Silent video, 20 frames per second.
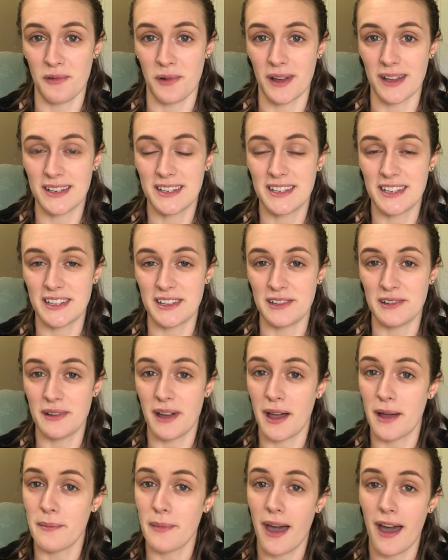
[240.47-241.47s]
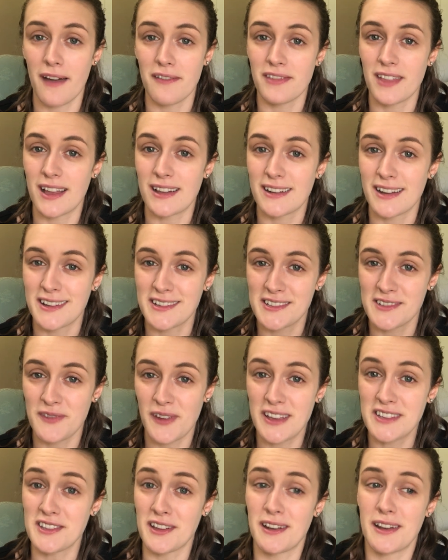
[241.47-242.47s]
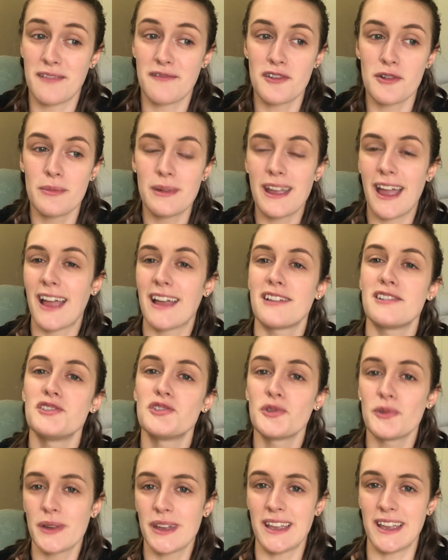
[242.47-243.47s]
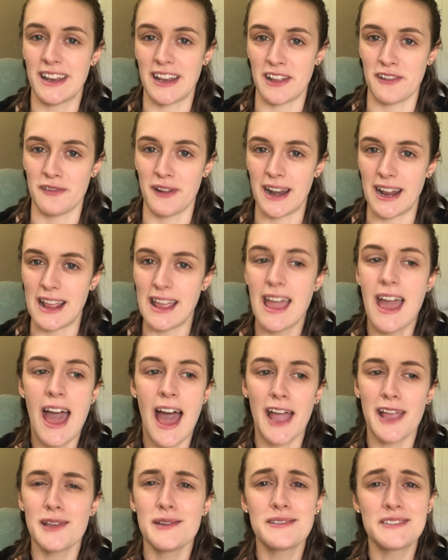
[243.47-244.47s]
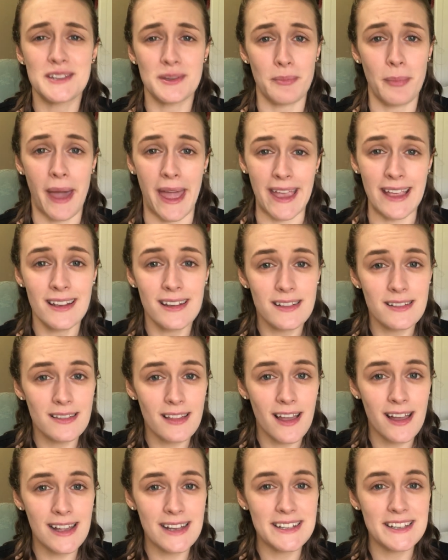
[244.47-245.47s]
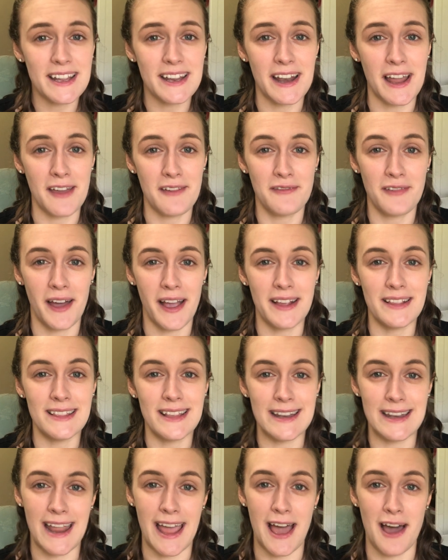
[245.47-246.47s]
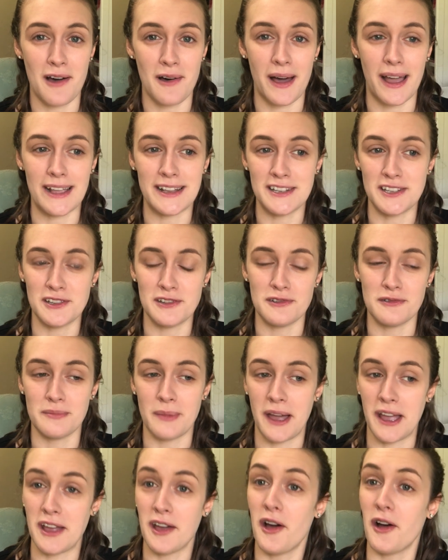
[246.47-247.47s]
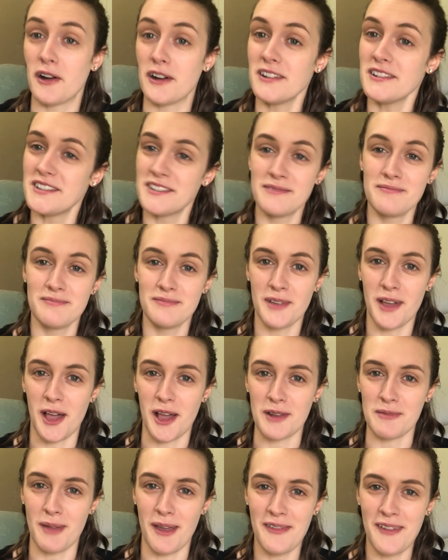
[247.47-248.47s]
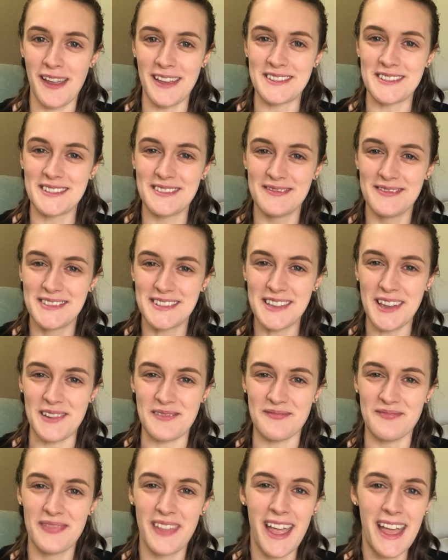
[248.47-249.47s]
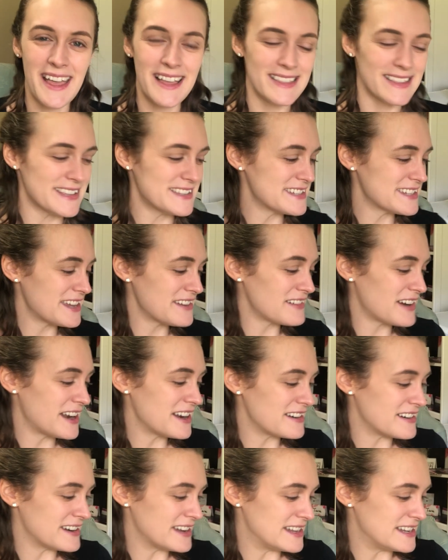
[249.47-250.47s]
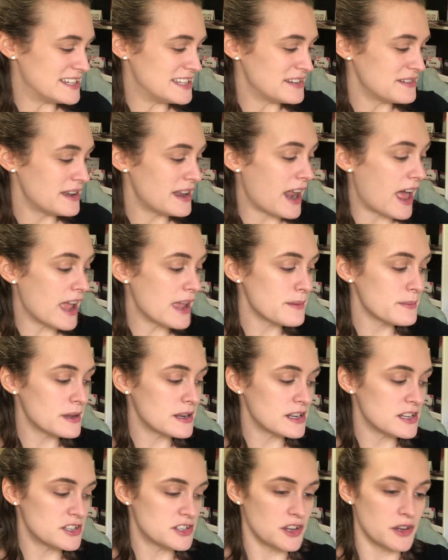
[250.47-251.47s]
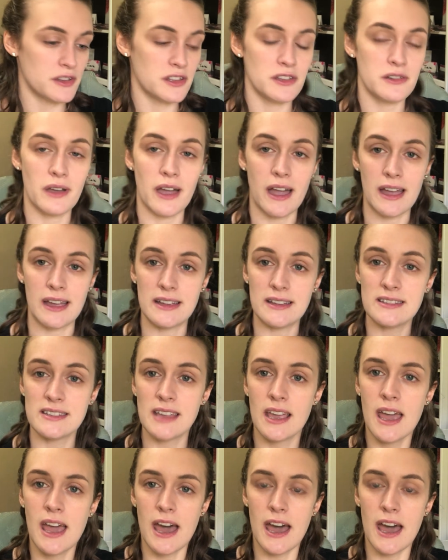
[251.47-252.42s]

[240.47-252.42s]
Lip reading: want to have that nice face on. And for me, I enjoy getting ready. I used to paint a lot, and I find that now I do my art on my face. So let's get right on into it. I'm gonna show you guys